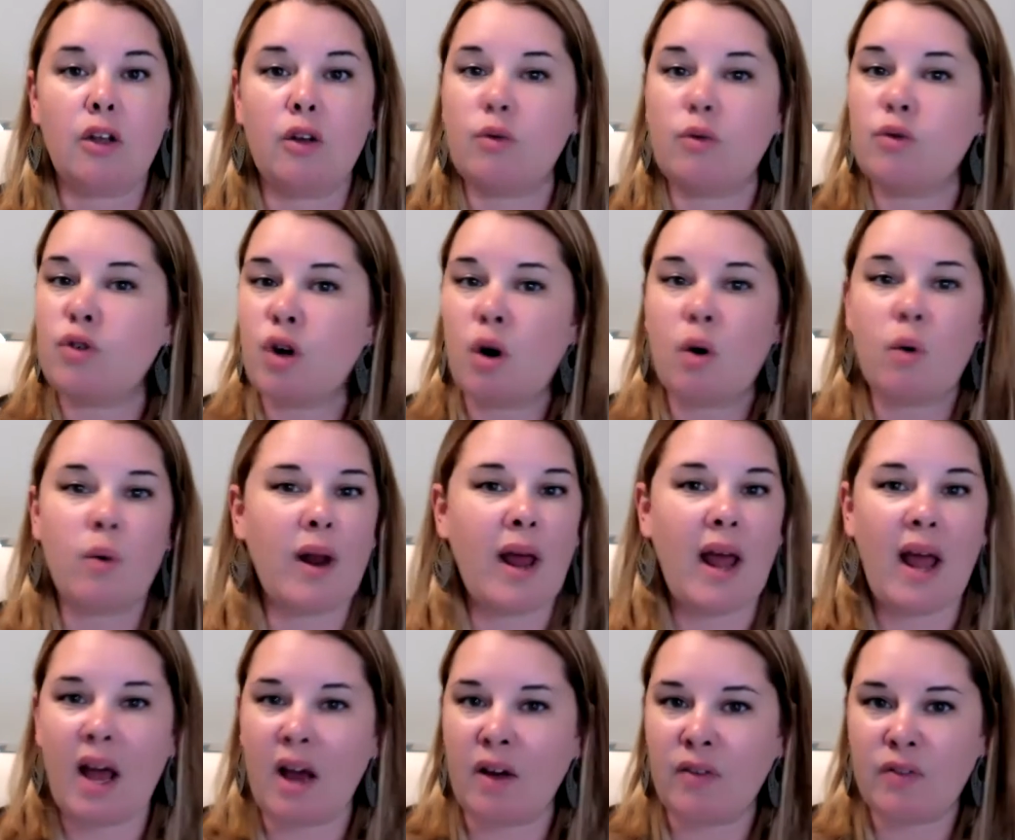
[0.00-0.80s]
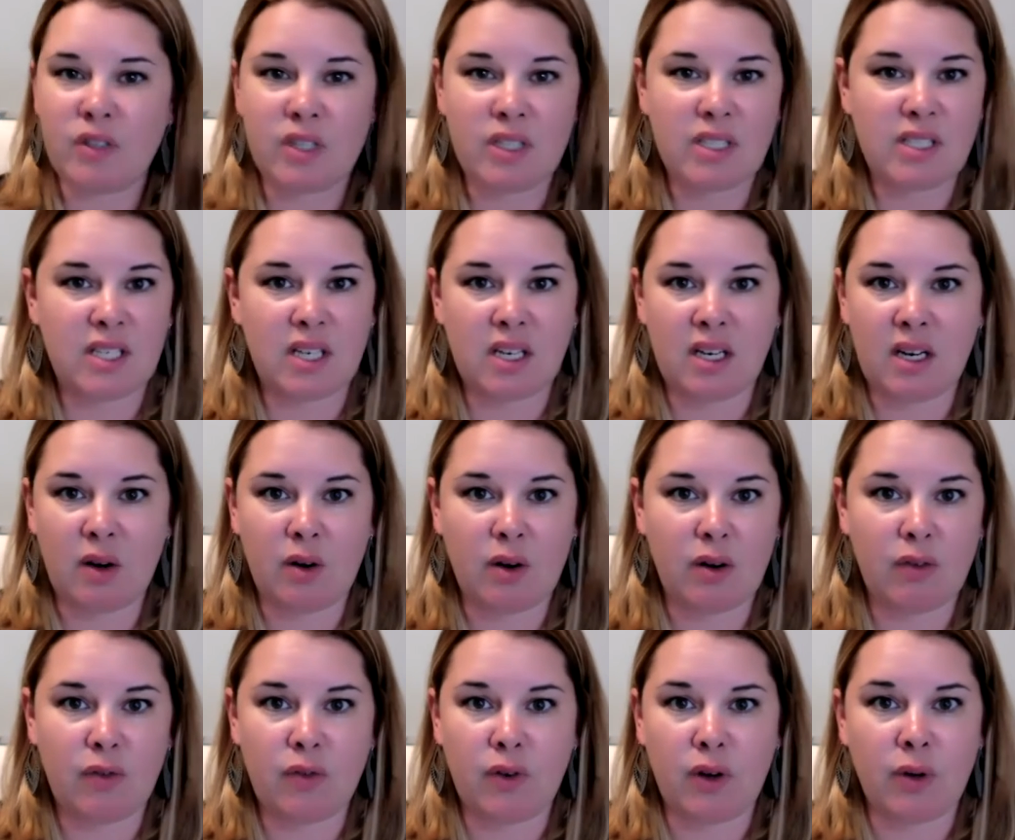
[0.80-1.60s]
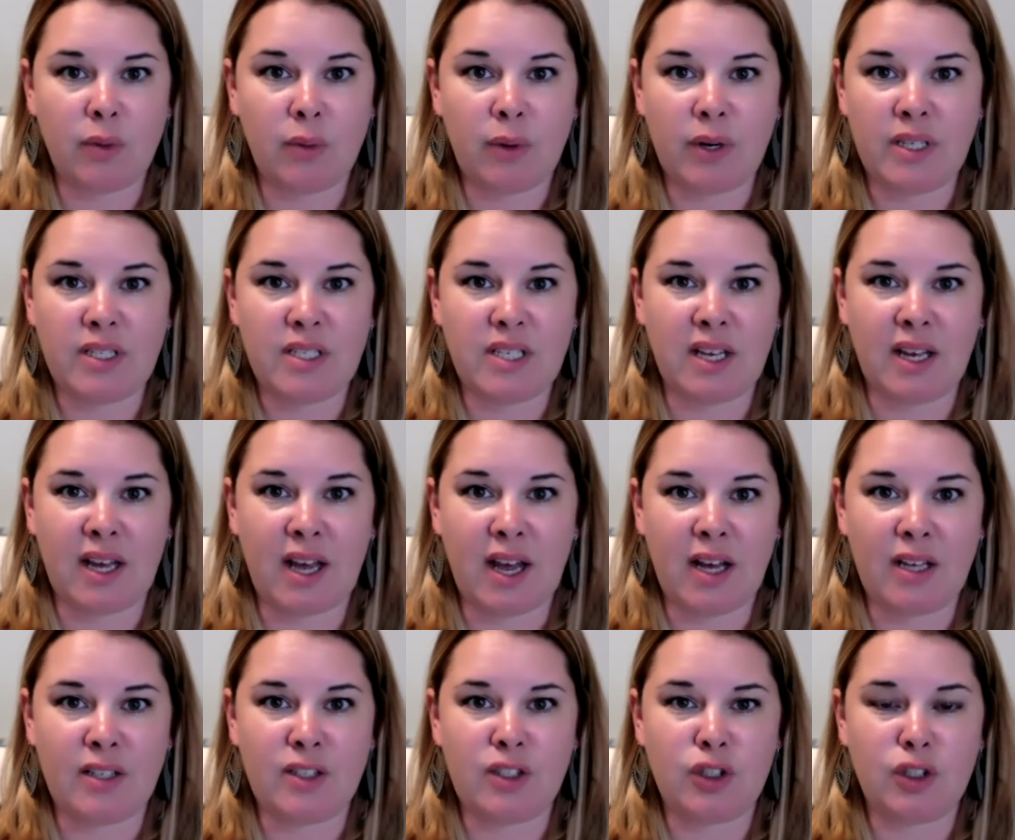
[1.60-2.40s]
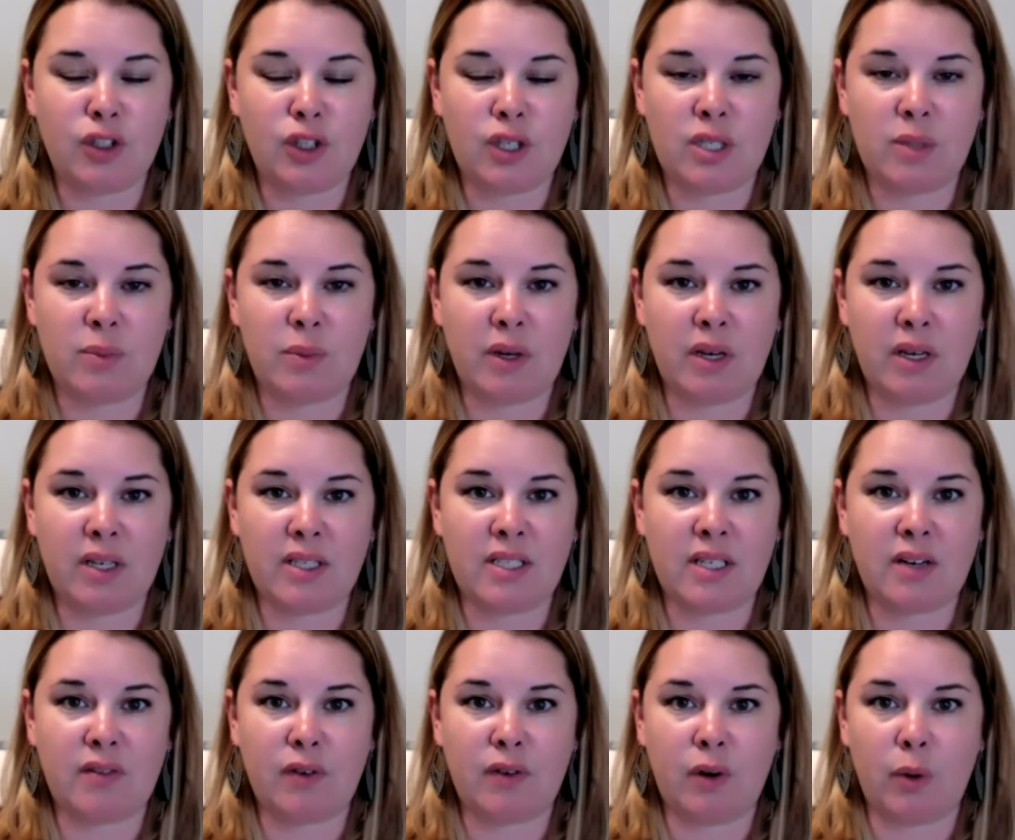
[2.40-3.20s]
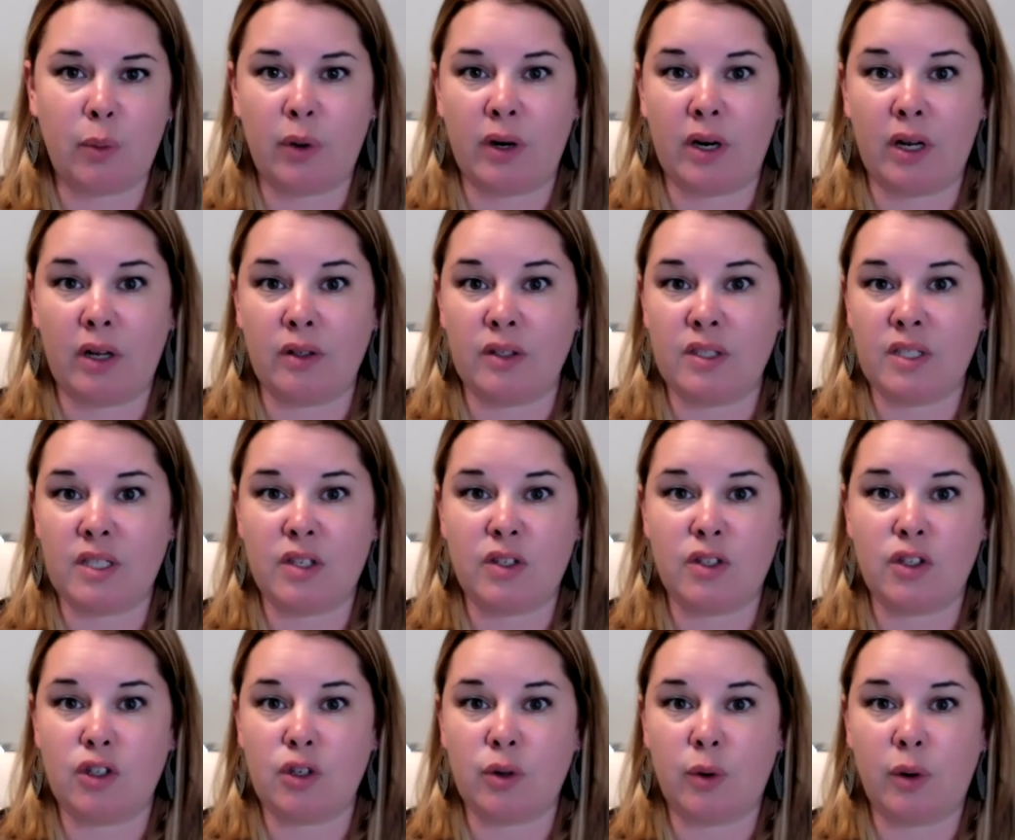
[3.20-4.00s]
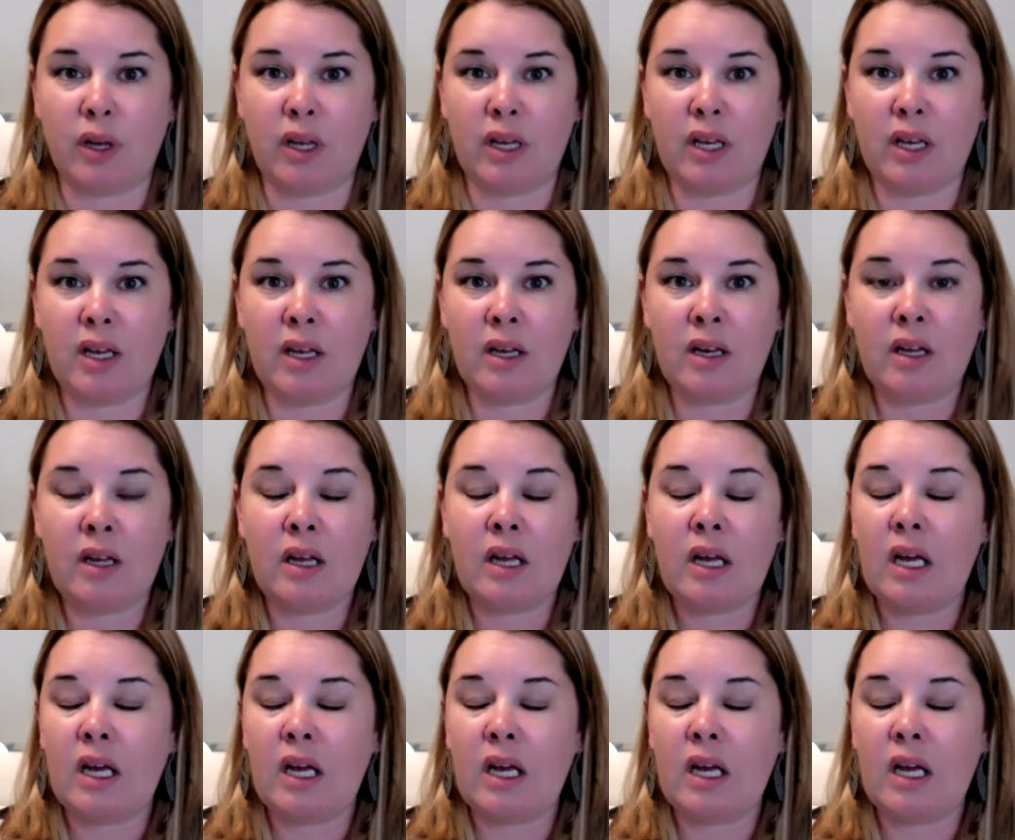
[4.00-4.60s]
You don't have to send out a fundraising ask just because everyone else is doing it.